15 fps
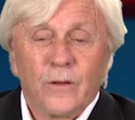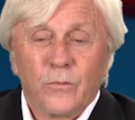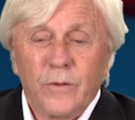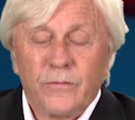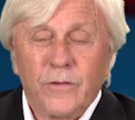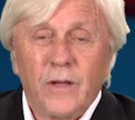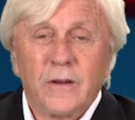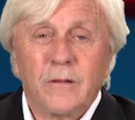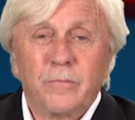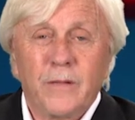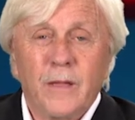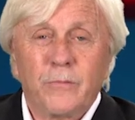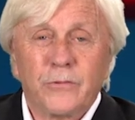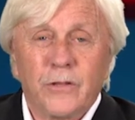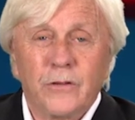We've got to
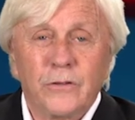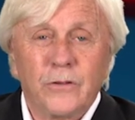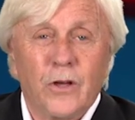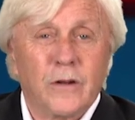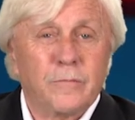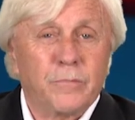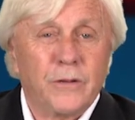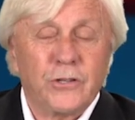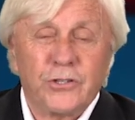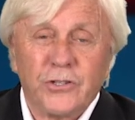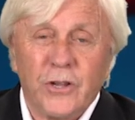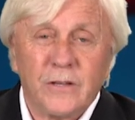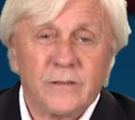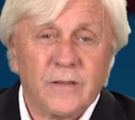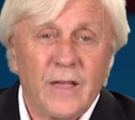be able to not be
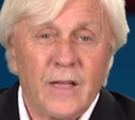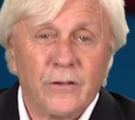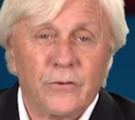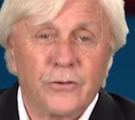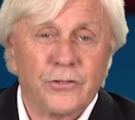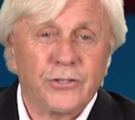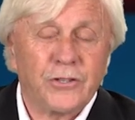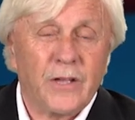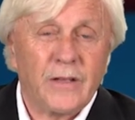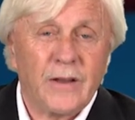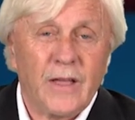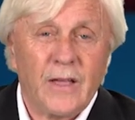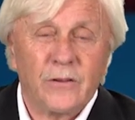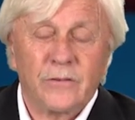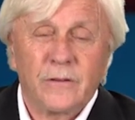shut down or shut
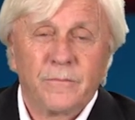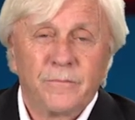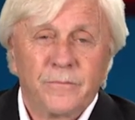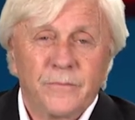out